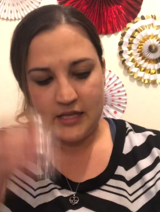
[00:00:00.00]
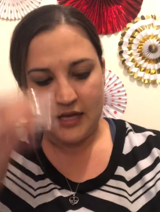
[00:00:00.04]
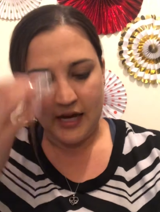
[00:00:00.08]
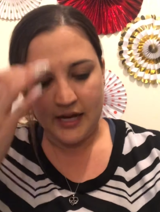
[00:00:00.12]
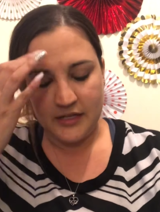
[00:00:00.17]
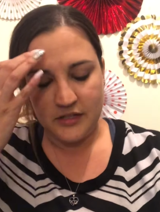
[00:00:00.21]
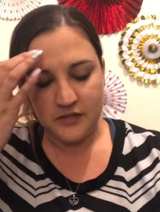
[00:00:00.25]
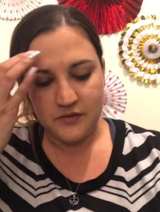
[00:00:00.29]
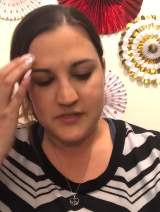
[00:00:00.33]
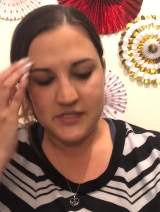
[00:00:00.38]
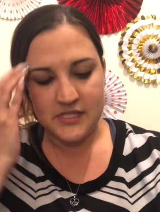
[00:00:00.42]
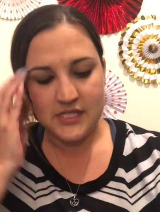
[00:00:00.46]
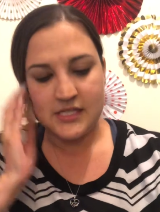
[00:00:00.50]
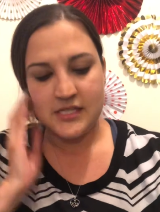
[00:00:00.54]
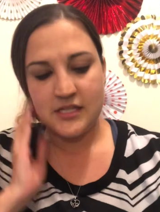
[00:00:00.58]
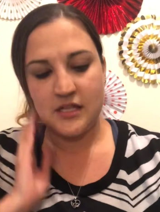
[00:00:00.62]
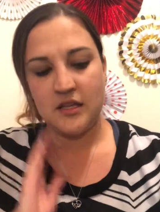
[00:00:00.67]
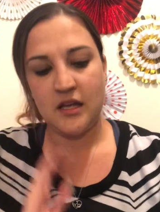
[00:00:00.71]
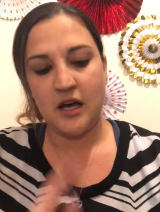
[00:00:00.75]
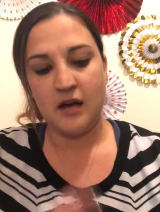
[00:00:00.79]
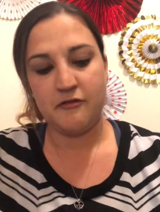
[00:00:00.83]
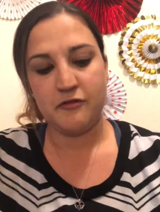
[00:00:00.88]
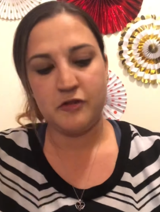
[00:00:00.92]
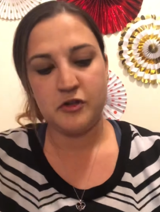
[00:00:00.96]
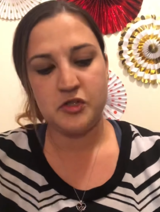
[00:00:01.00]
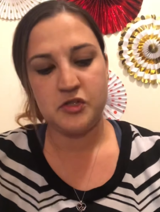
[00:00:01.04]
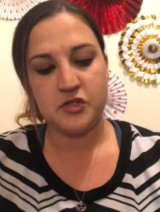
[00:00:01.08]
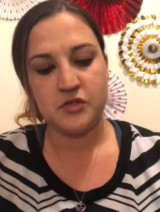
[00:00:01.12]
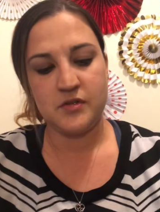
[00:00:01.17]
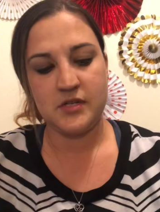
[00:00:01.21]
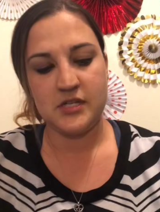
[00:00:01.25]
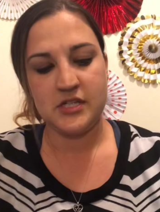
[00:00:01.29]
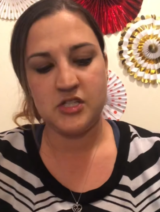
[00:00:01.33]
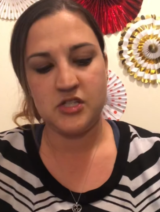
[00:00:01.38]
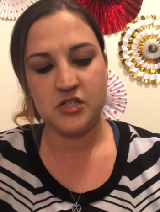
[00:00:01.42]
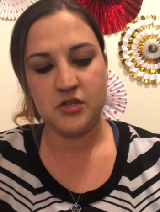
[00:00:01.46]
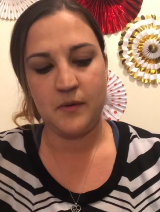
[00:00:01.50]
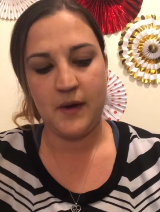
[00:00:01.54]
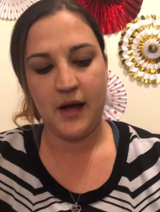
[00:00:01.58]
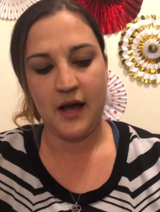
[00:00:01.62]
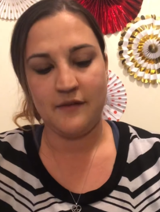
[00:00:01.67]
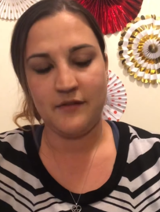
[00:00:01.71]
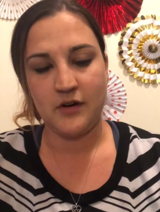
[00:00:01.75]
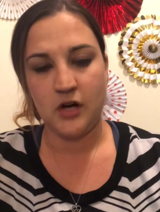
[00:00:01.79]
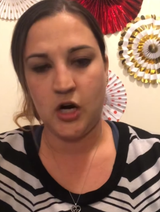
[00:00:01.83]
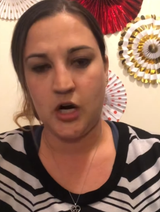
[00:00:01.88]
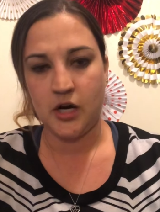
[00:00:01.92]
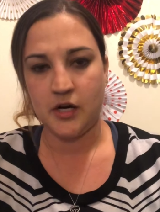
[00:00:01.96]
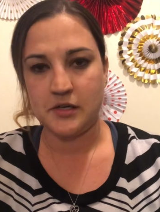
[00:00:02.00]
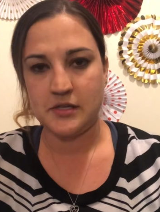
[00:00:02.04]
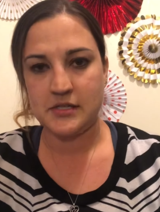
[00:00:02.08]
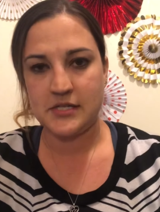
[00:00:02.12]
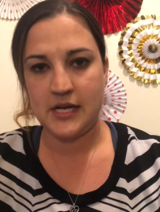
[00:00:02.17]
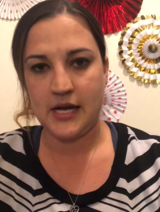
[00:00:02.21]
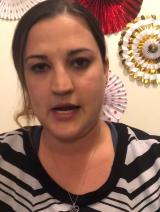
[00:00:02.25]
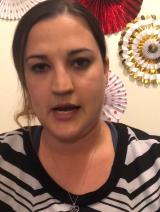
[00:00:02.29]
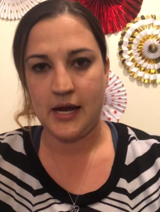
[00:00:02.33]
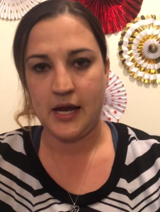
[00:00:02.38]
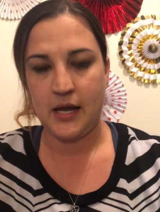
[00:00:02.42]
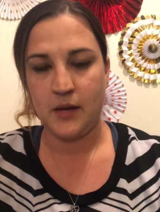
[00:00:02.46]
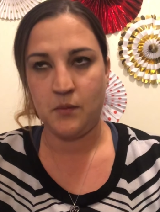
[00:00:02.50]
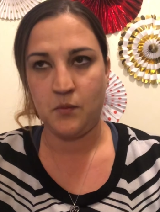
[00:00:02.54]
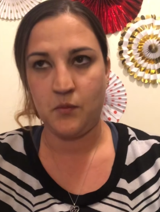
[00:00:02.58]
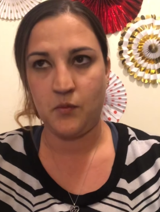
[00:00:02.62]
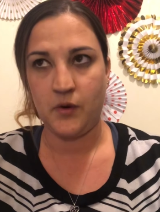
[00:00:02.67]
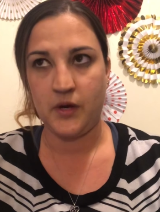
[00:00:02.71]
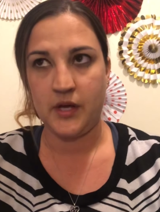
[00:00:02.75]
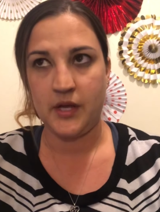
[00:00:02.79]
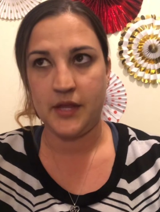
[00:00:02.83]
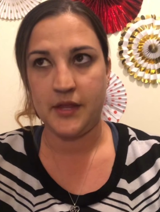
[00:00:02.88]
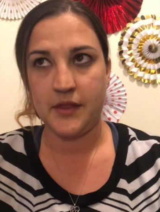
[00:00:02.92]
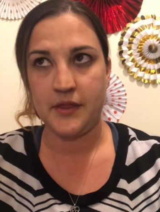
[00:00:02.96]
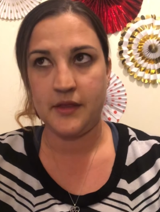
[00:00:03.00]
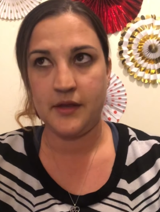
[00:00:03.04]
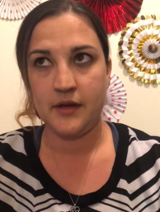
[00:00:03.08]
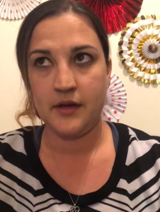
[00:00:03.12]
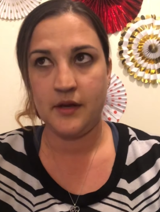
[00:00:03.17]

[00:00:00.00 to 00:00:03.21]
I use this a lot for students who have a hard time with,